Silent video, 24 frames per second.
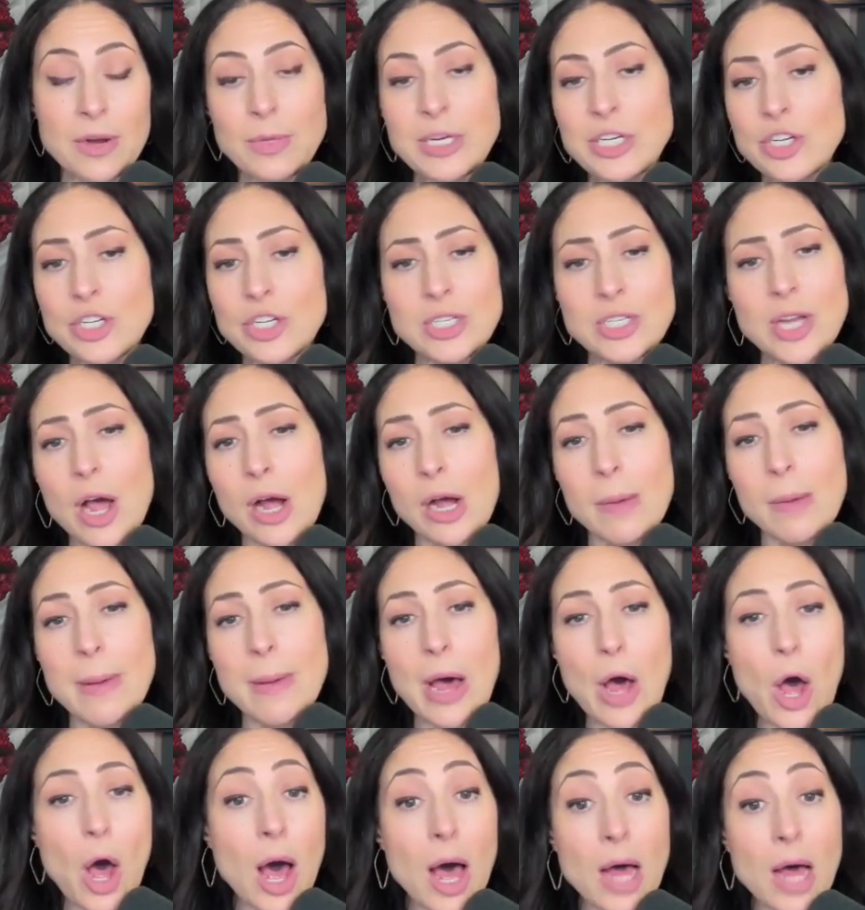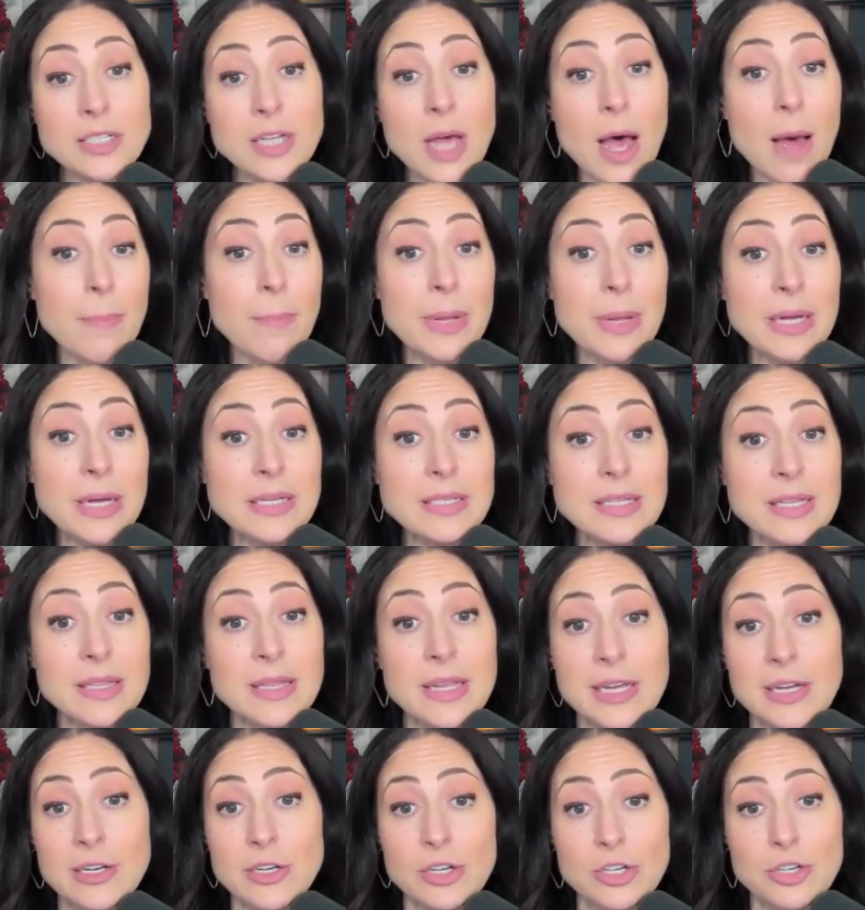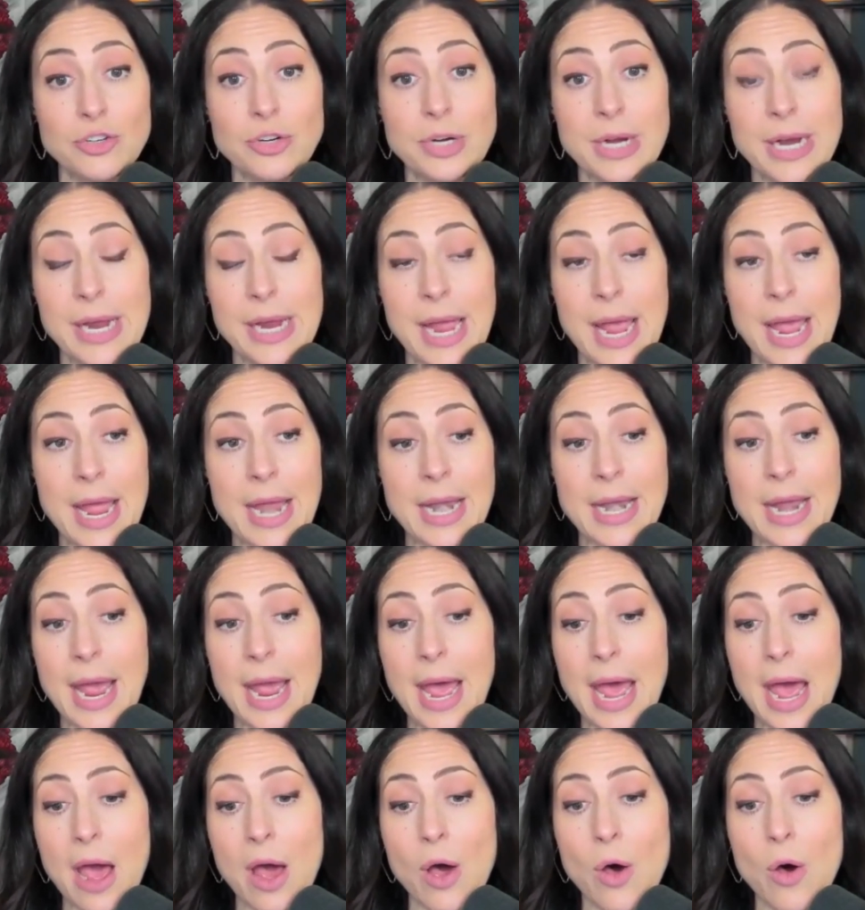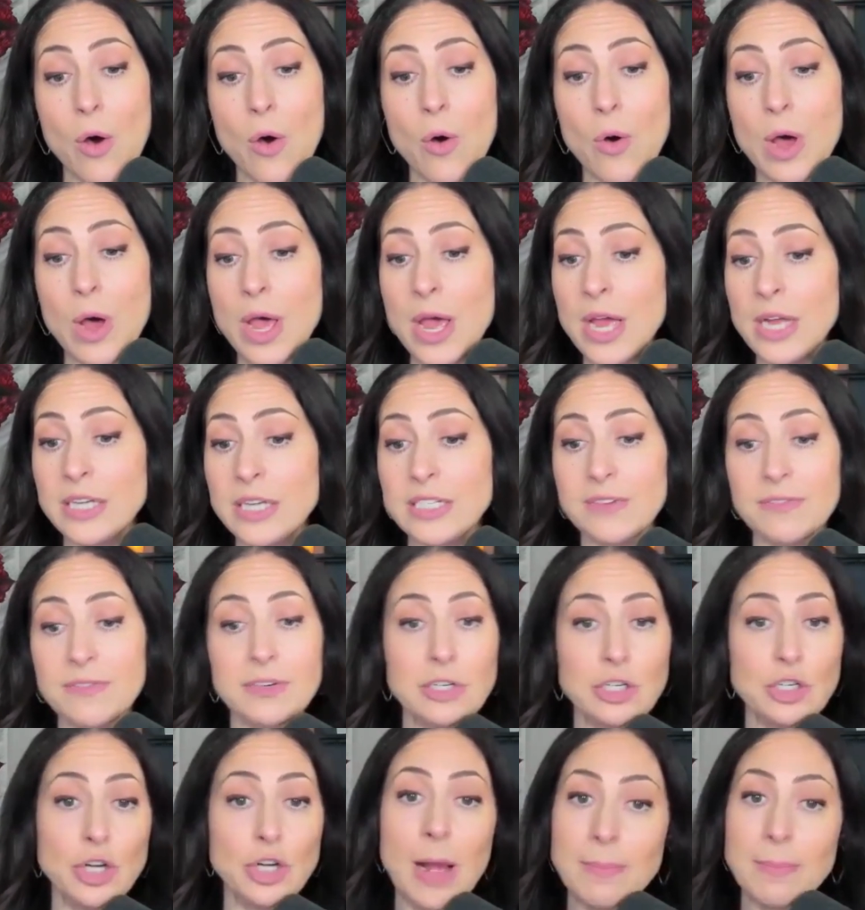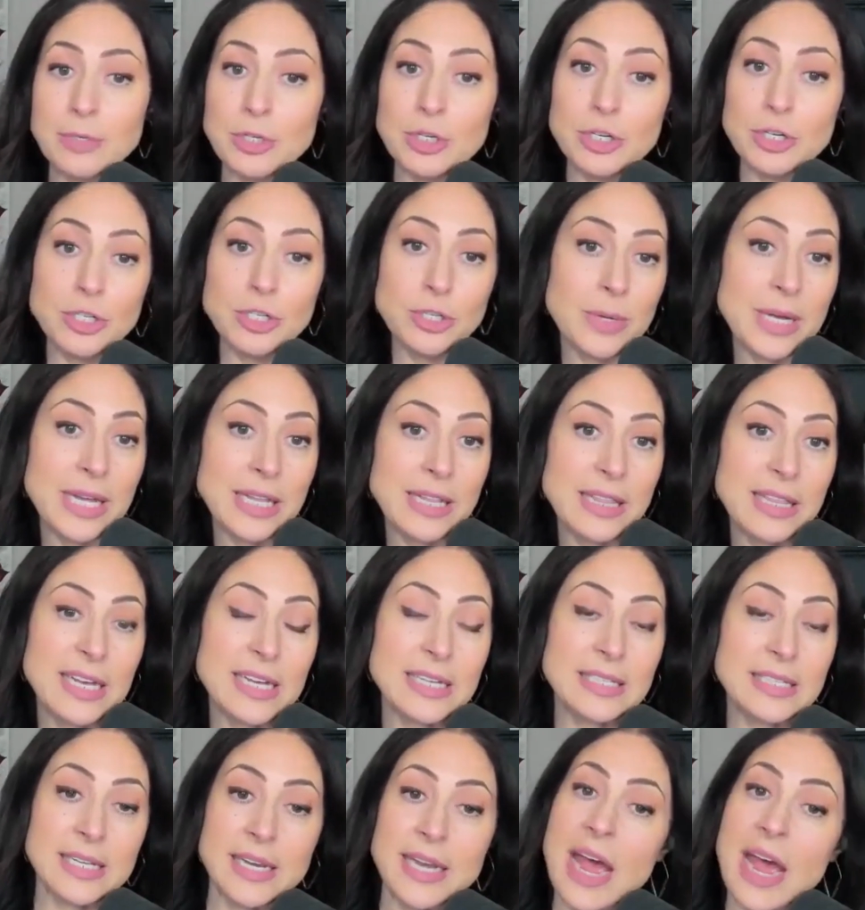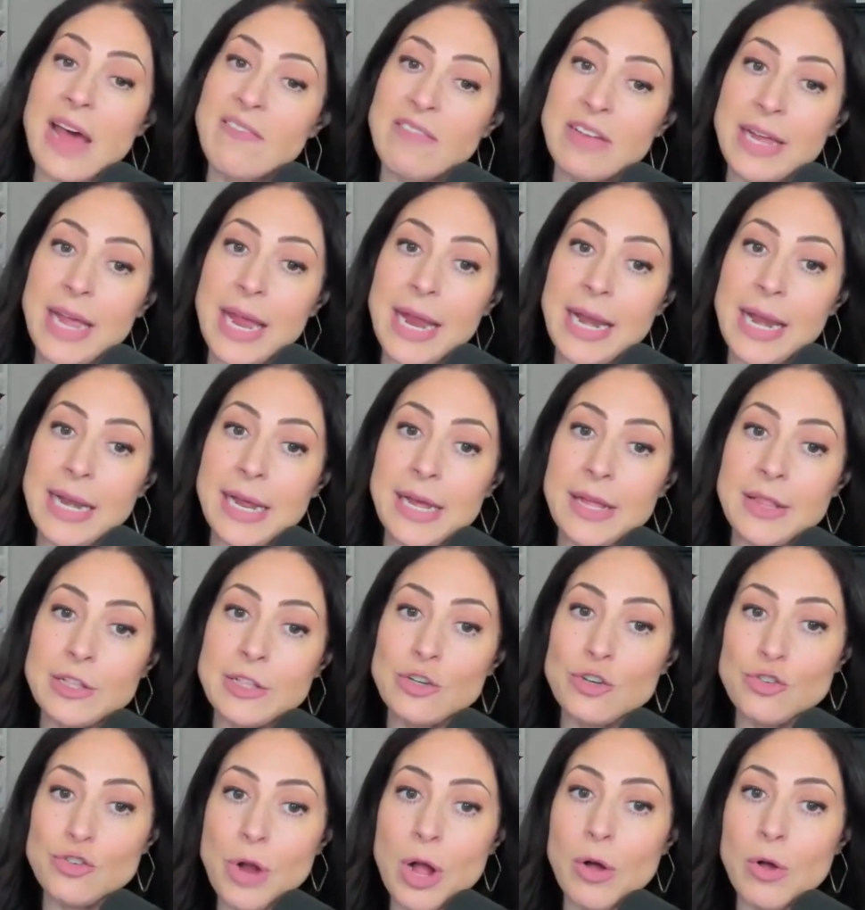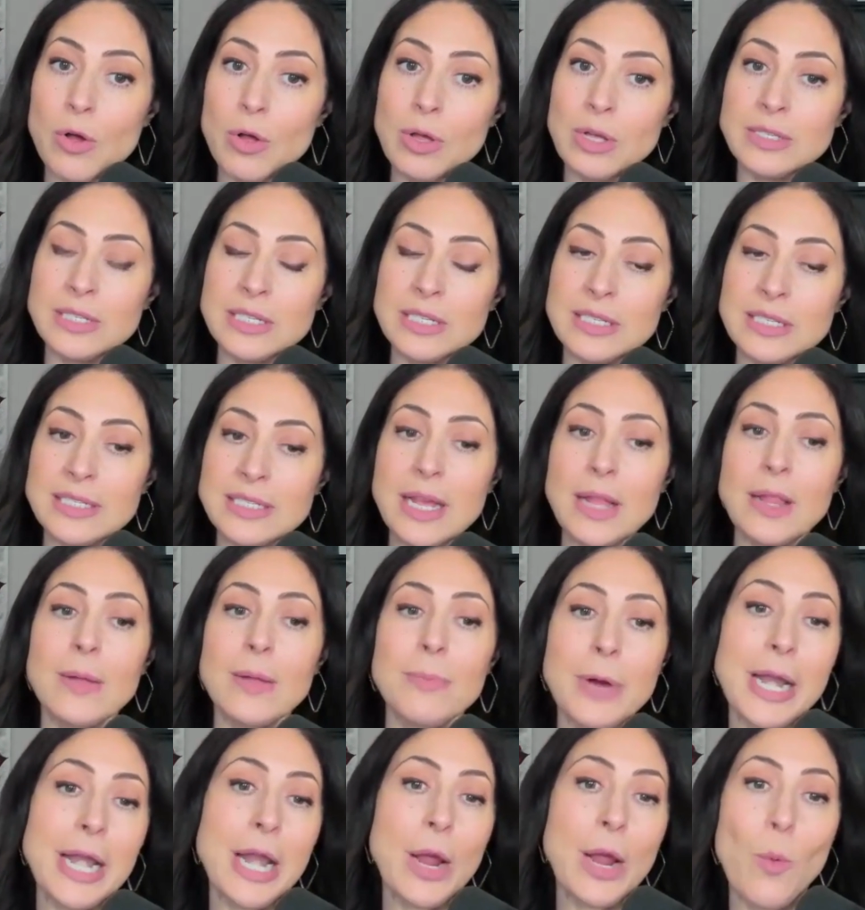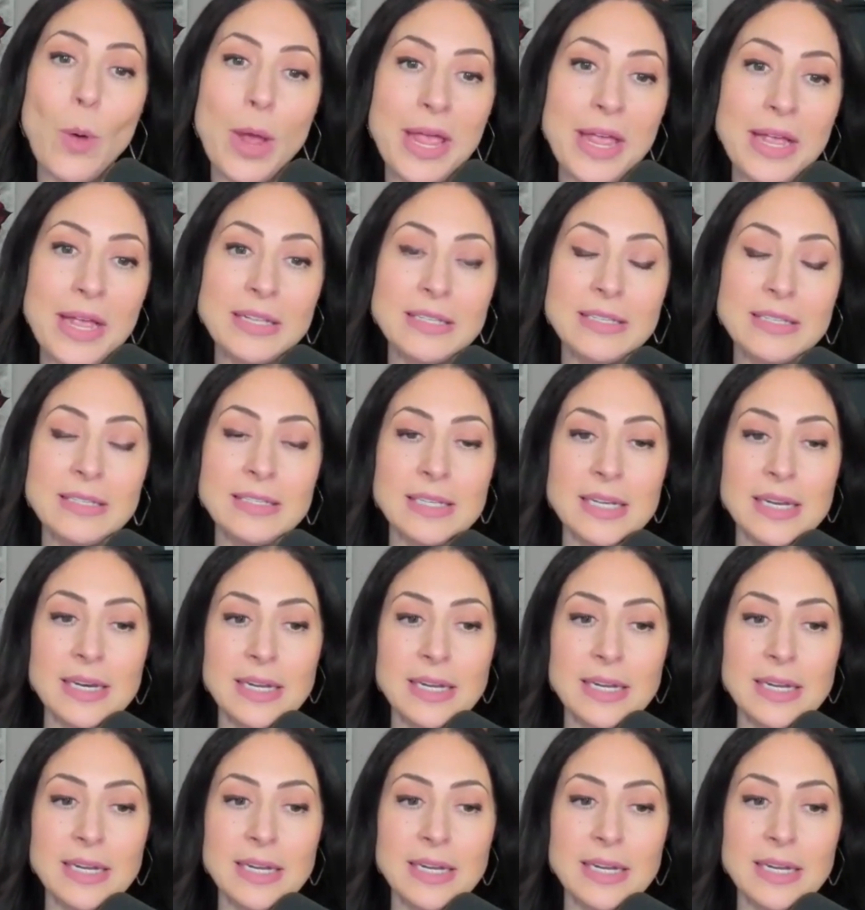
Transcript: And we just talk about hot topics in the industry and how different shops are doing things and navigating struggles and celebrating wins.